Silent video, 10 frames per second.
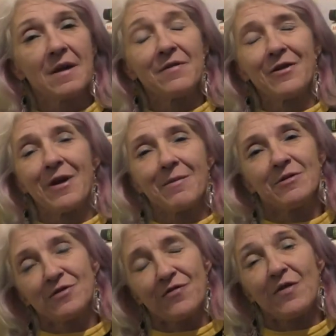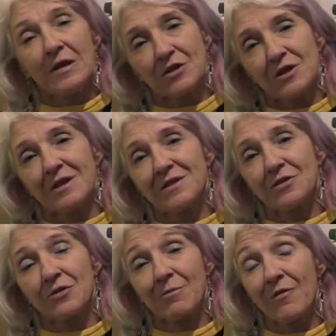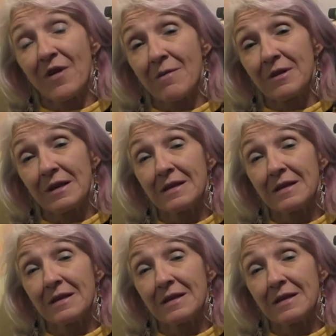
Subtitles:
and they're able to function as a normal family.